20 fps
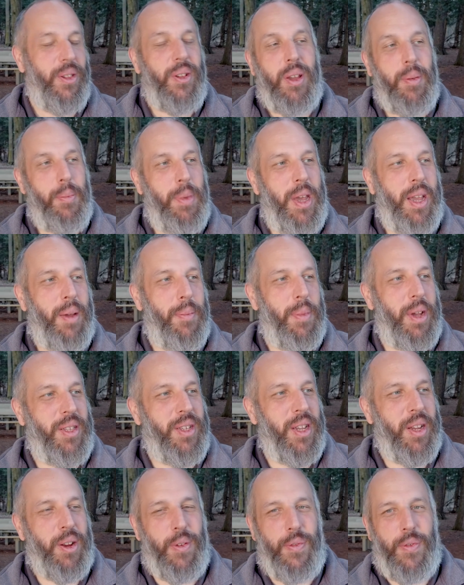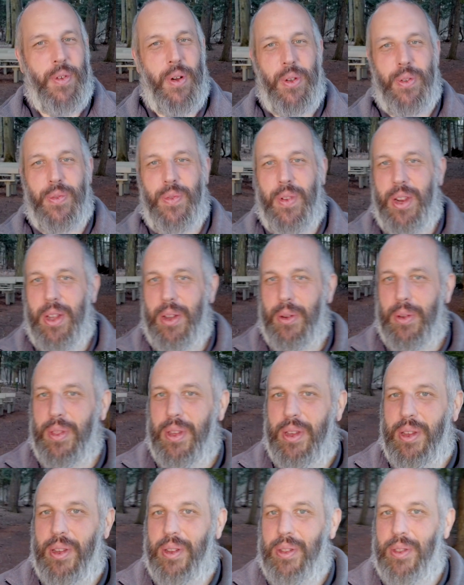Looking back at my Tinker Falls video,
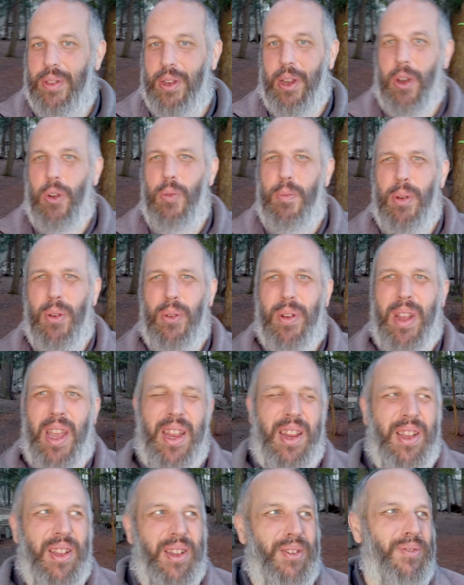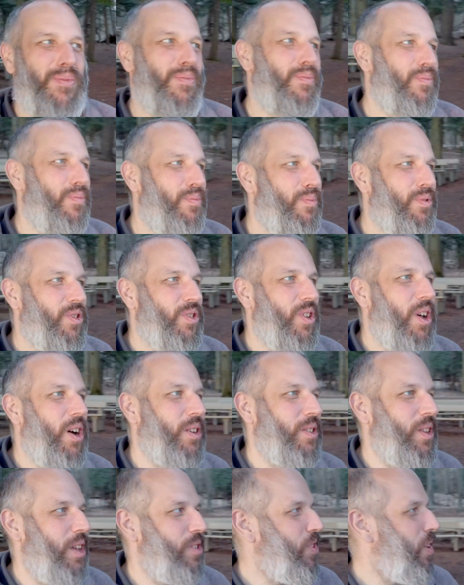the GoPro kind of
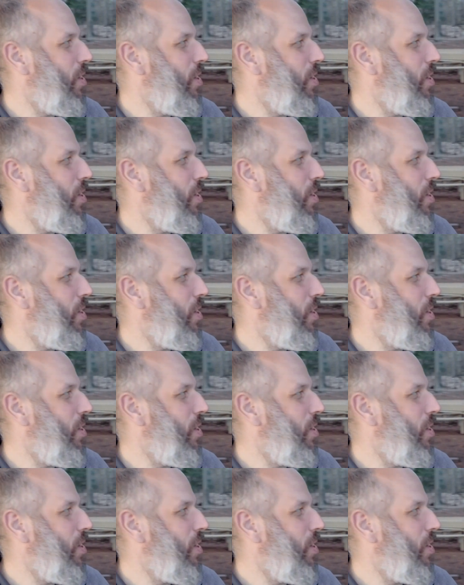sucked. I